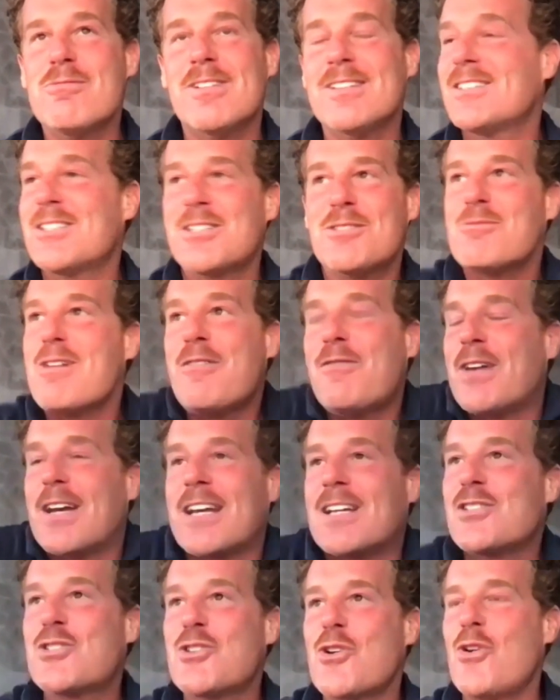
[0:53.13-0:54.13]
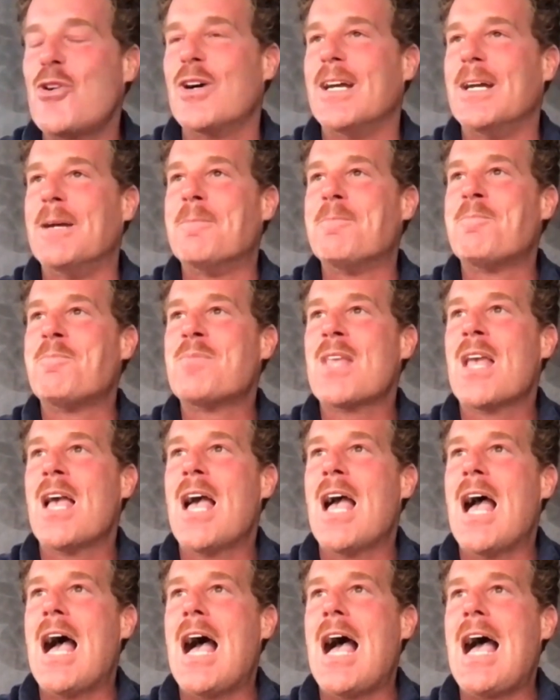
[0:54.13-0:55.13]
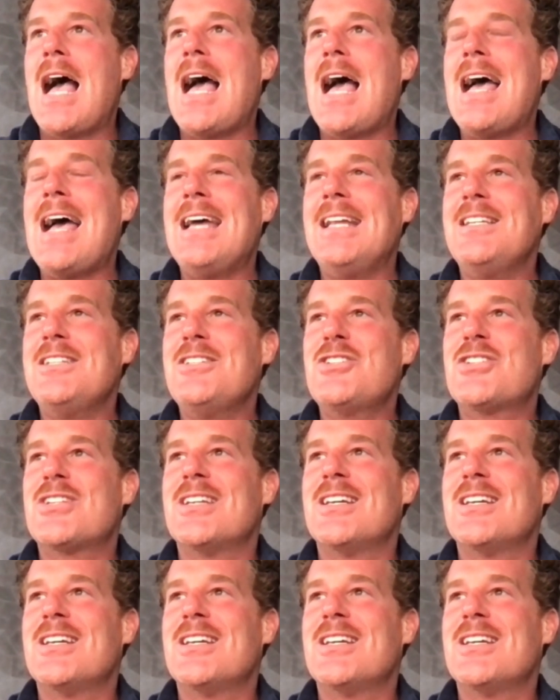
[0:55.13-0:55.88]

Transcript: terrific, a joy. And